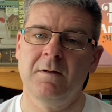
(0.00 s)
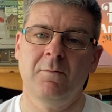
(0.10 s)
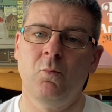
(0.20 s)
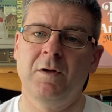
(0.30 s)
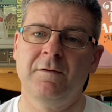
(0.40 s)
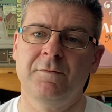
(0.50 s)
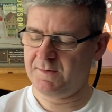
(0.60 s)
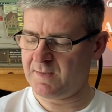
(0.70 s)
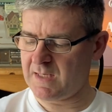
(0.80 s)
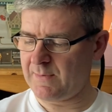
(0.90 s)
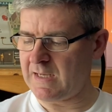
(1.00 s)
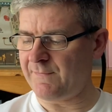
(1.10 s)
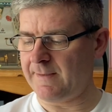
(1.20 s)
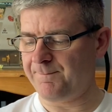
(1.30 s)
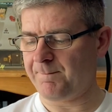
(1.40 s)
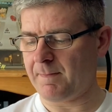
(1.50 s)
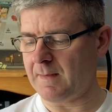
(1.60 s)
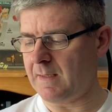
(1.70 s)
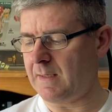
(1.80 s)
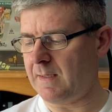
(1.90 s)
wonderful. So there we have it.
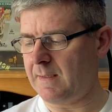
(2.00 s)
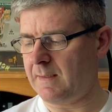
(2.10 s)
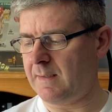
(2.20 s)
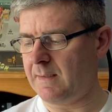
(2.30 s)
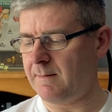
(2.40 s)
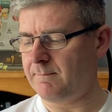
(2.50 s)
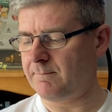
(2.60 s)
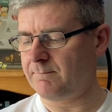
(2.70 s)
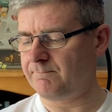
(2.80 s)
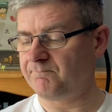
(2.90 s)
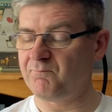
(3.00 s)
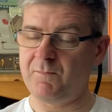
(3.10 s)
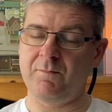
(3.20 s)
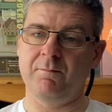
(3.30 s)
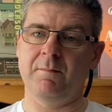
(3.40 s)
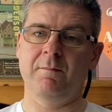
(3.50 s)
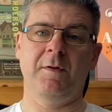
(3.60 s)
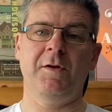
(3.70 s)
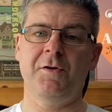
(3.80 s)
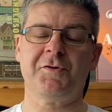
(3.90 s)
The
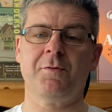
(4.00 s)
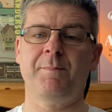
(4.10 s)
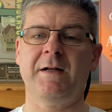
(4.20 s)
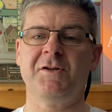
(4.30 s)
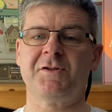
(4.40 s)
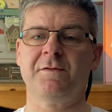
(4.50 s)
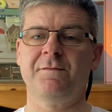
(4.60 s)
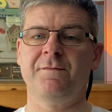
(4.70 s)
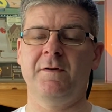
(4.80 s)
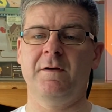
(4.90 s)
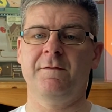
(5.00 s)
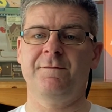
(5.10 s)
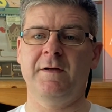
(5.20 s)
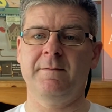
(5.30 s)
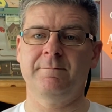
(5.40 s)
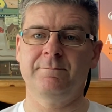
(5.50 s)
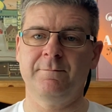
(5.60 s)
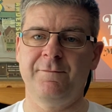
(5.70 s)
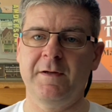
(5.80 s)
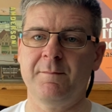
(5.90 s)
usual bunch of
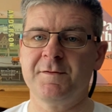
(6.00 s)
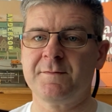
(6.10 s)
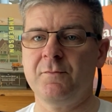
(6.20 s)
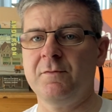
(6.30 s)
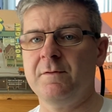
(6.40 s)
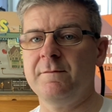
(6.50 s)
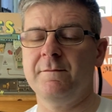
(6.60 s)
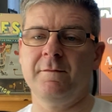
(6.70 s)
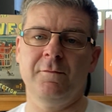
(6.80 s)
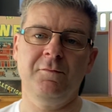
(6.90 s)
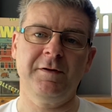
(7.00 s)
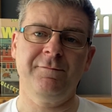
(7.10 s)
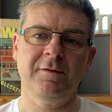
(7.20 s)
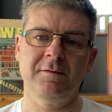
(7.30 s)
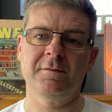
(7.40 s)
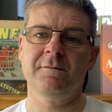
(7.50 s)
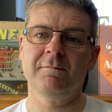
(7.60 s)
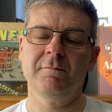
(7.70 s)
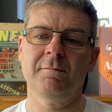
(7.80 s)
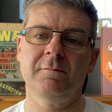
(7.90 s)
films from all different
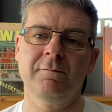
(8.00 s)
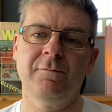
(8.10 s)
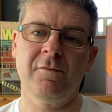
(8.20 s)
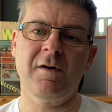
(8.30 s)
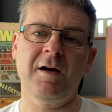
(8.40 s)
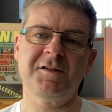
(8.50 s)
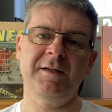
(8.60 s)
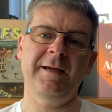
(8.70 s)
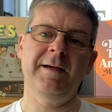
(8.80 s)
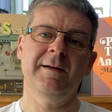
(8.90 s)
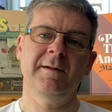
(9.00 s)
variety,